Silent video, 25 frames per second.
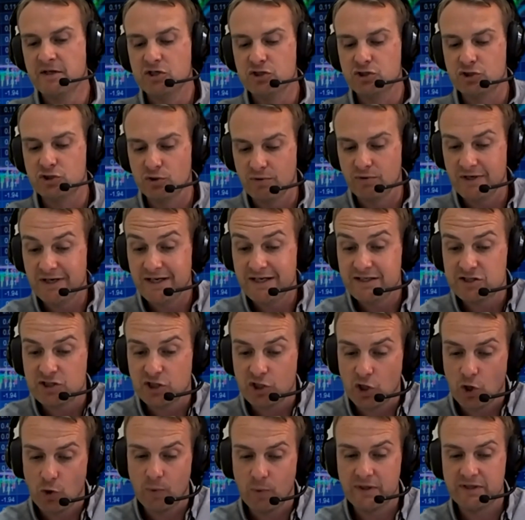So you need to
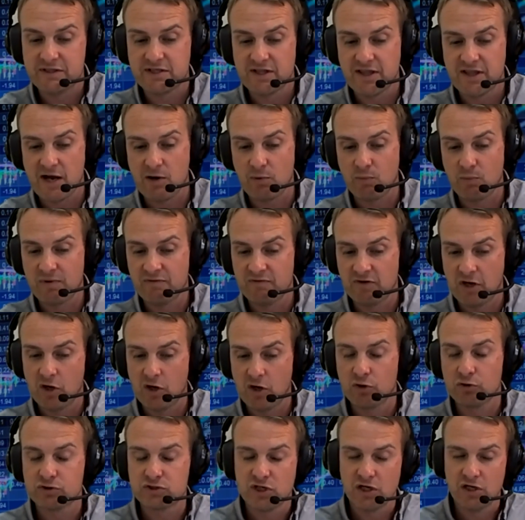go into that with a
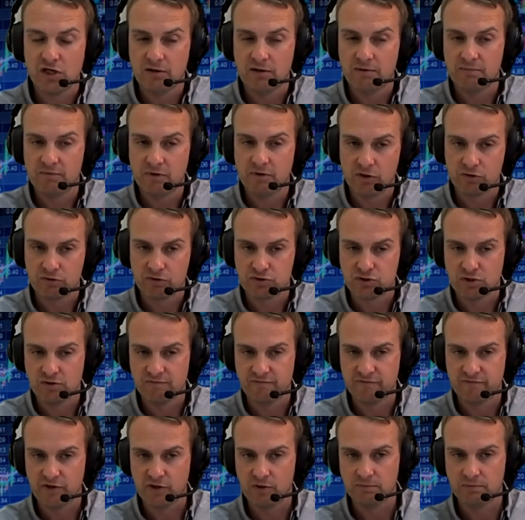
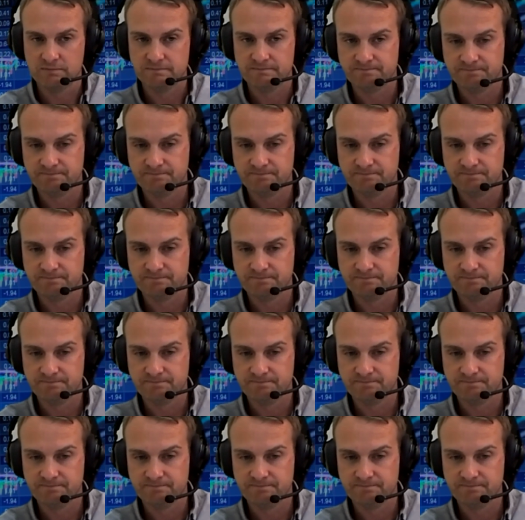long-term view.